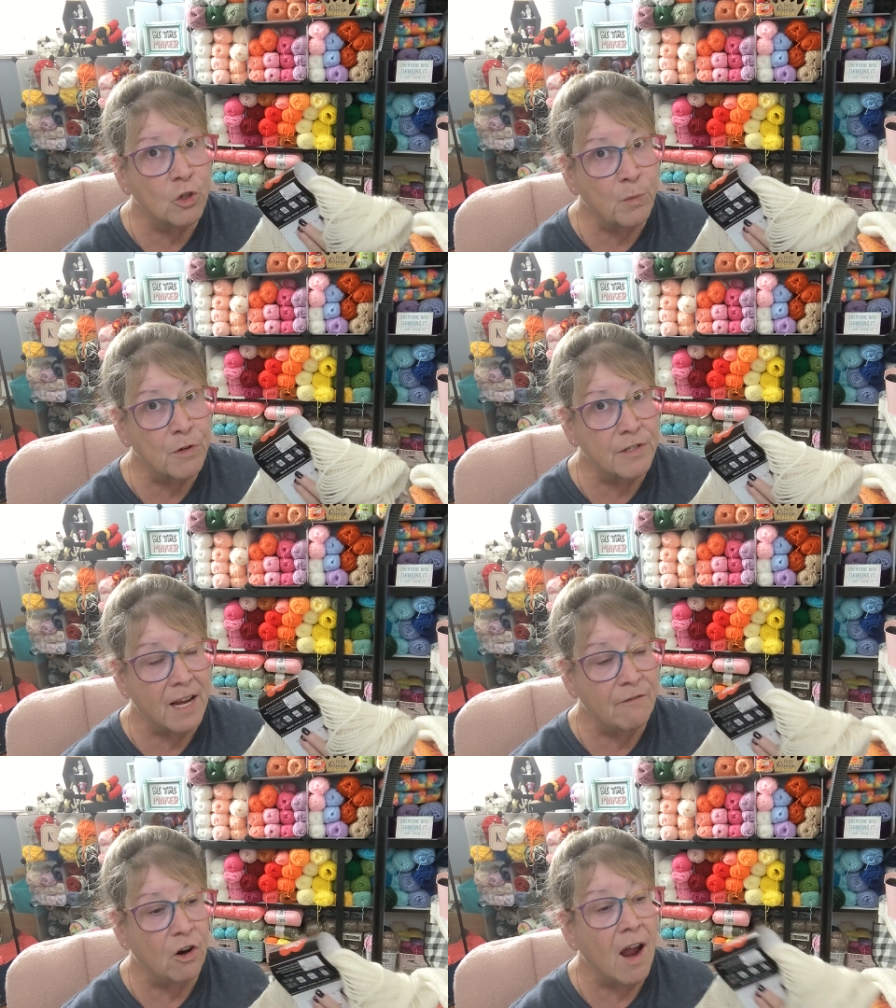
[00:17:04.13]
Super
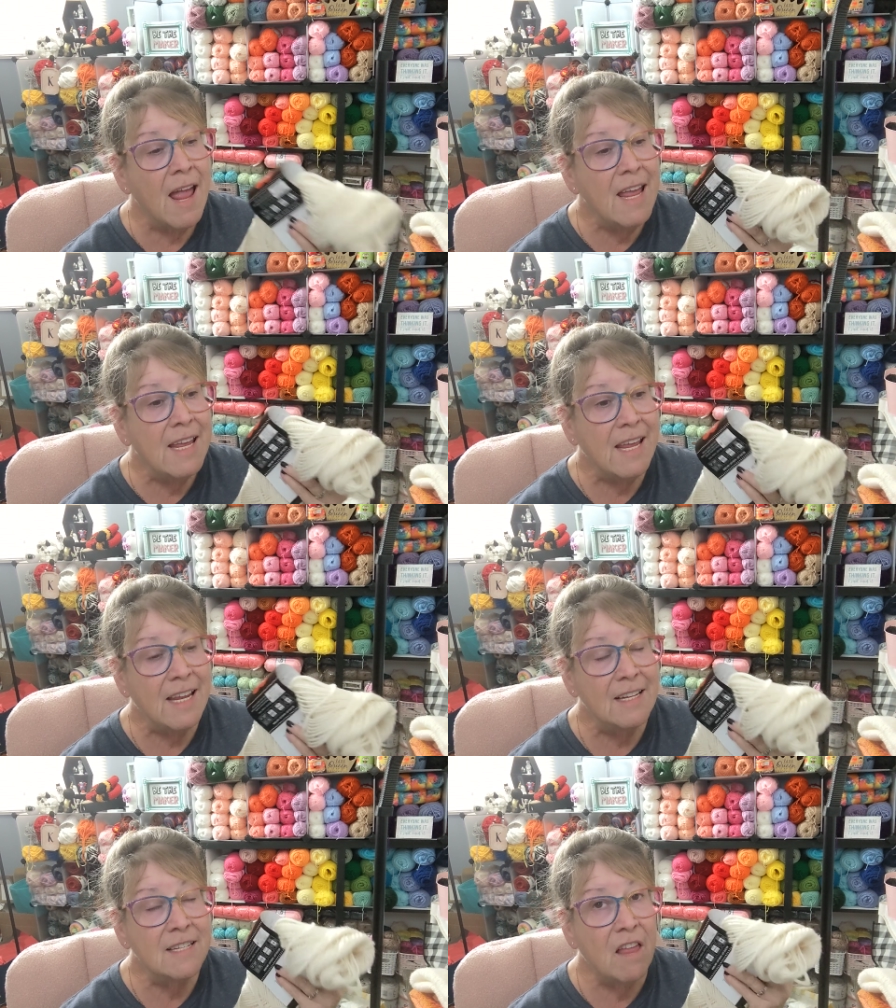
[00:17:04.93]
Saver
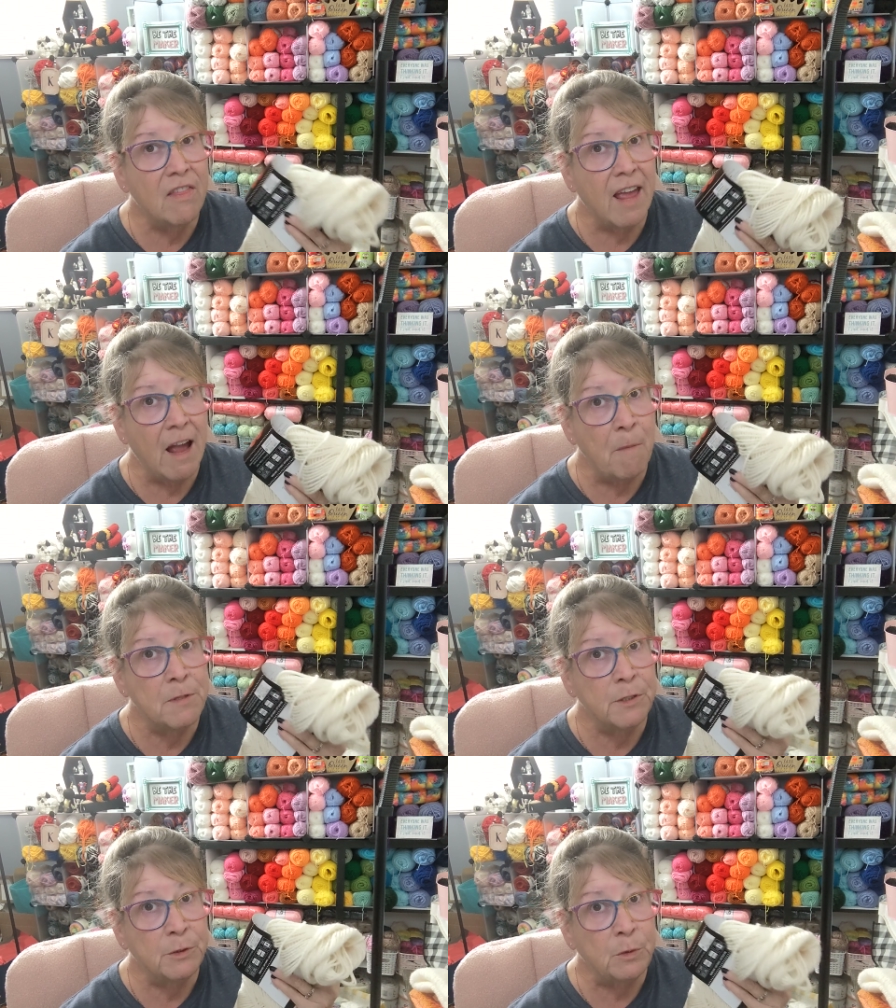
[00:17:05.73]
is the
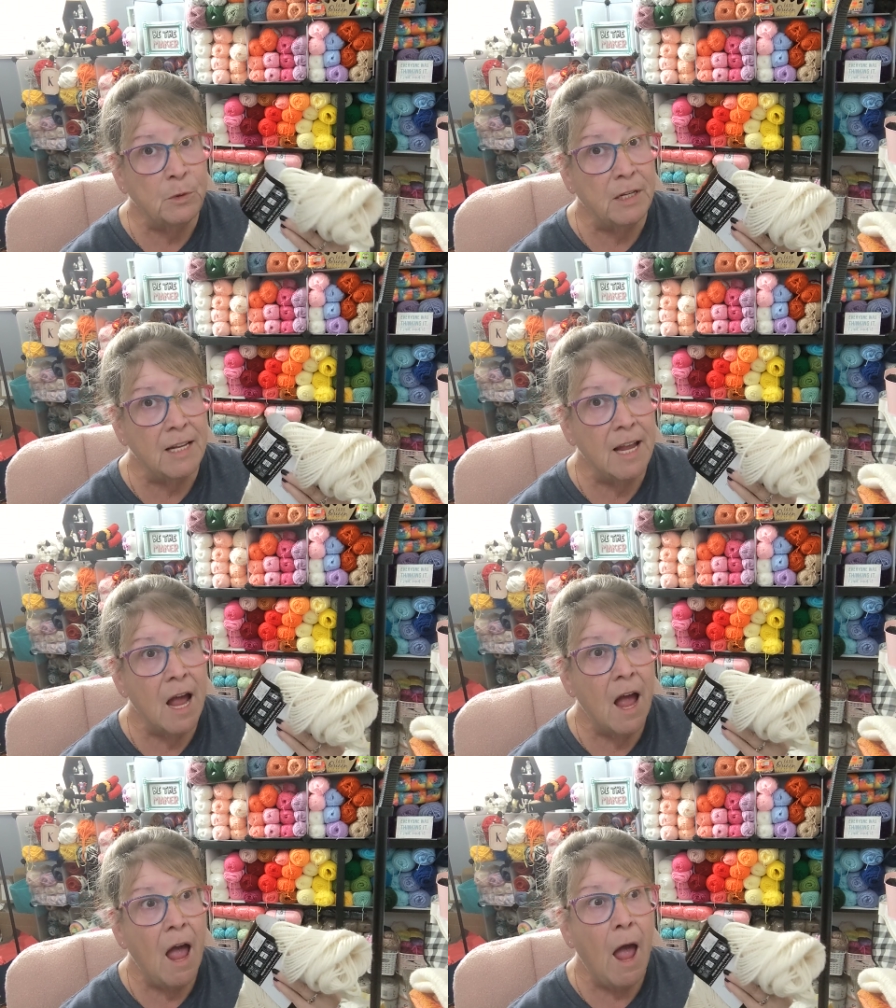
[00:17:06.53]
absolutely
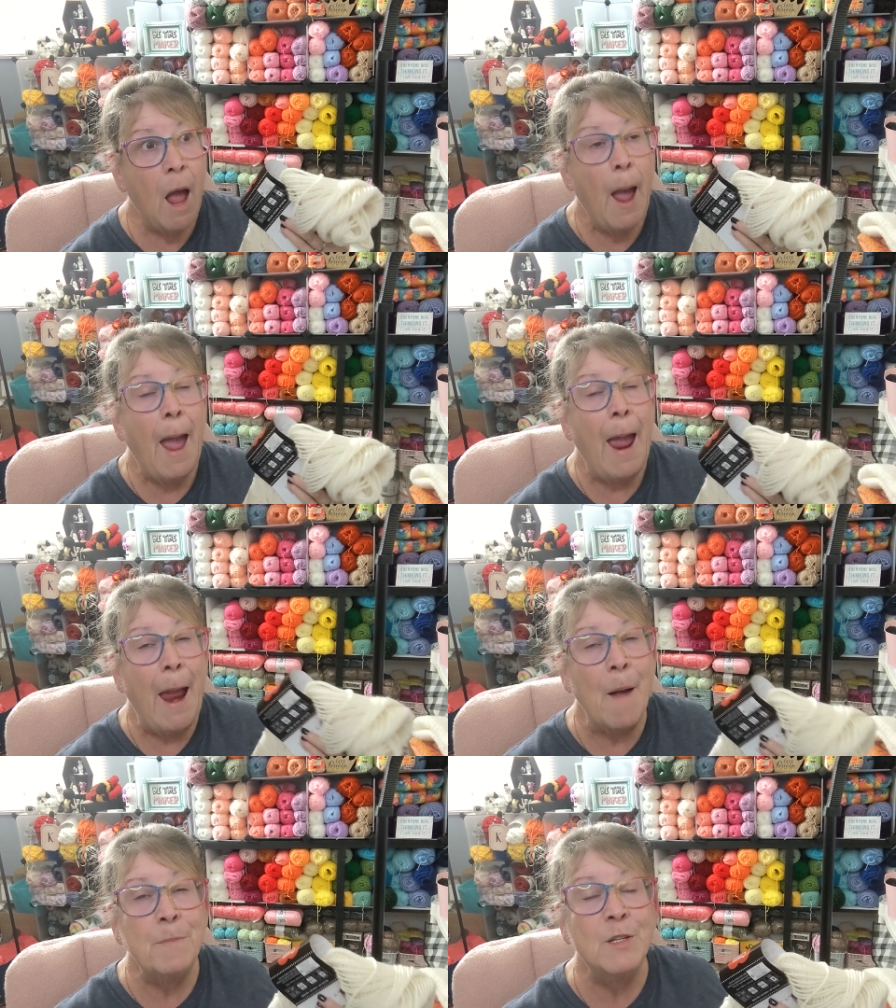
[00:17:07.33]

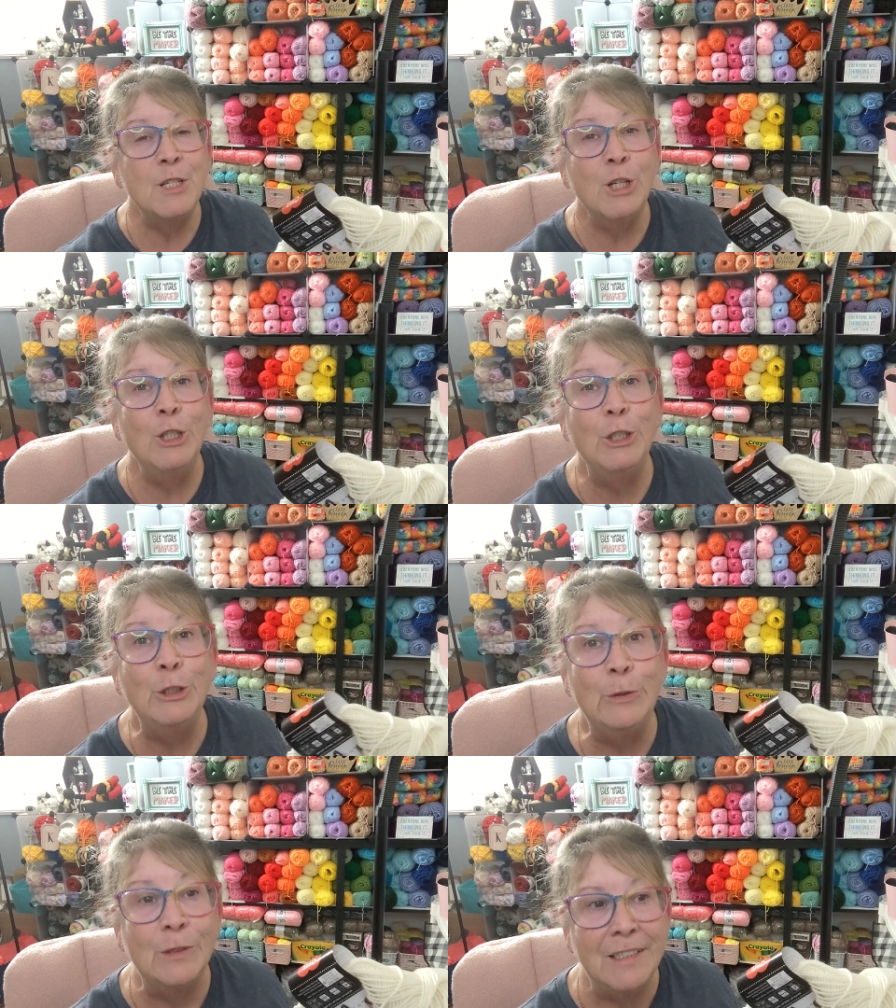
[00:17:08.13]

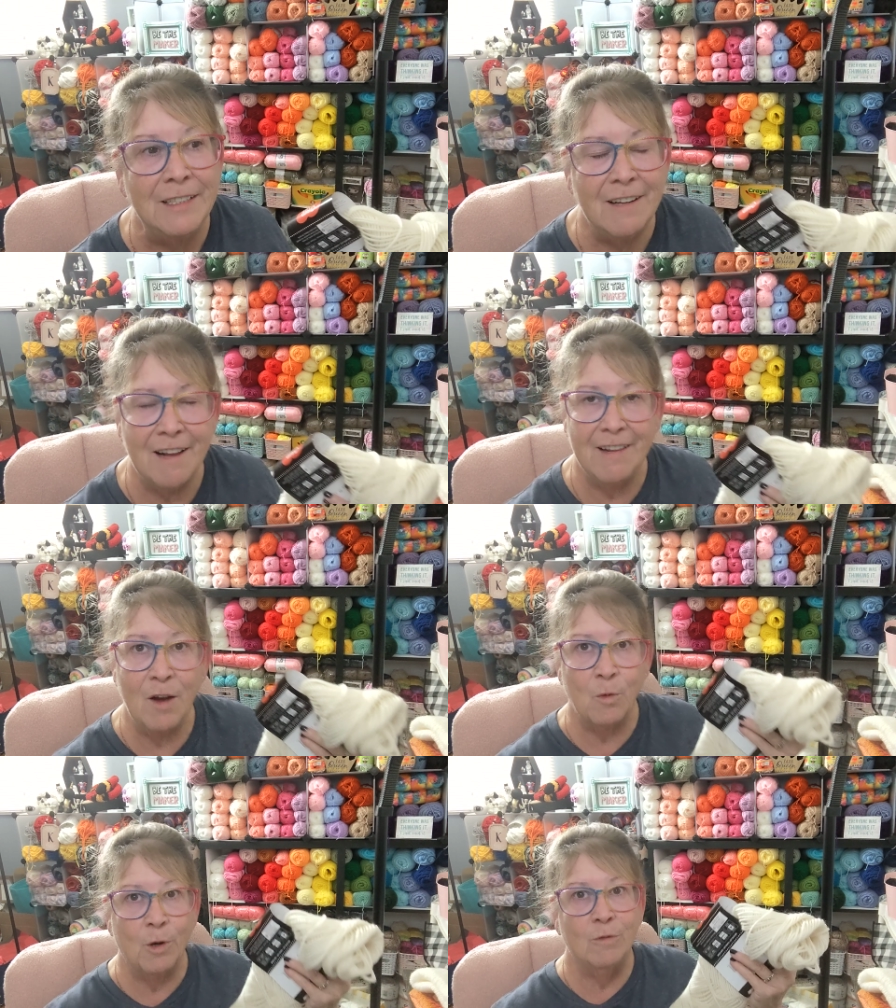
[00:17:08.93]
absolutely, God,
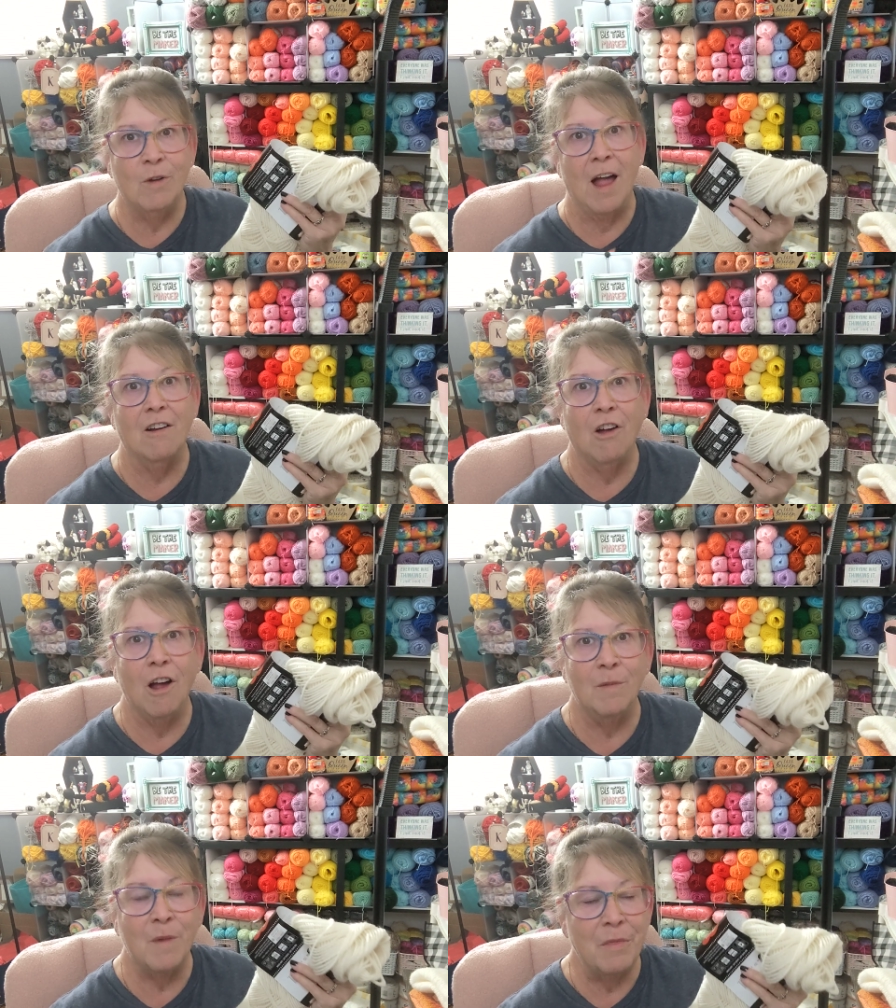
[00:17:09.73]
that word got
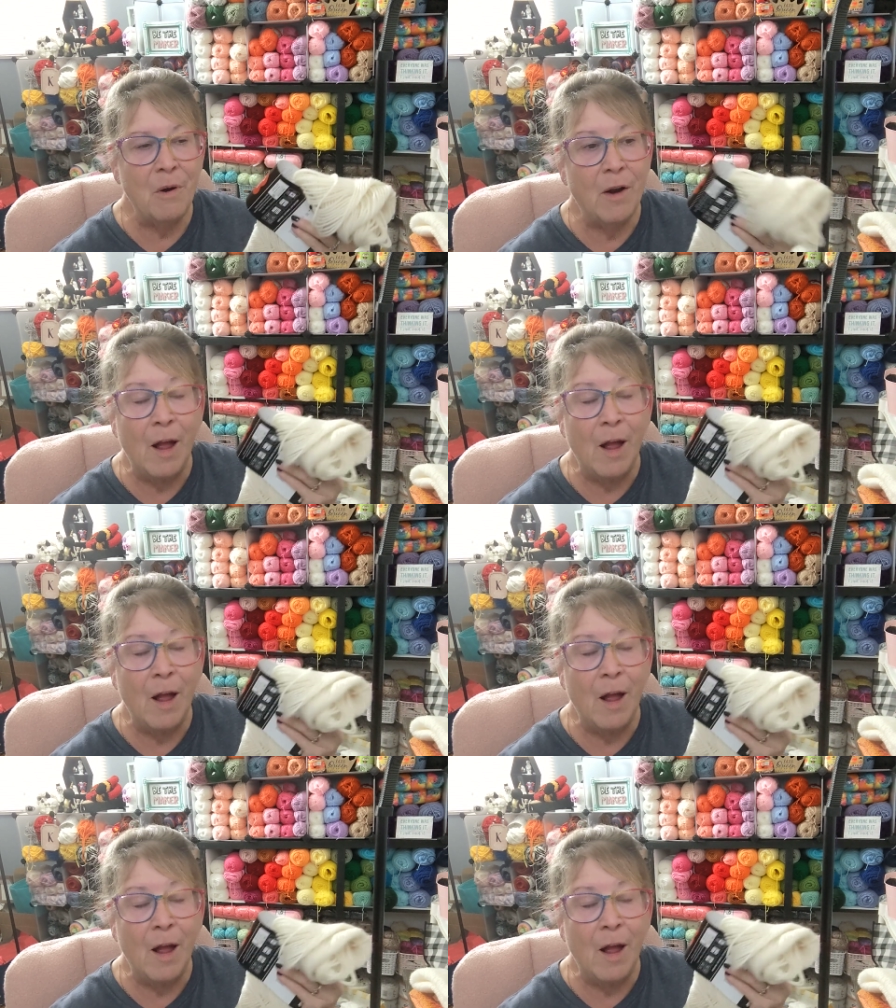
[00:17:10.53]
caught in my throat.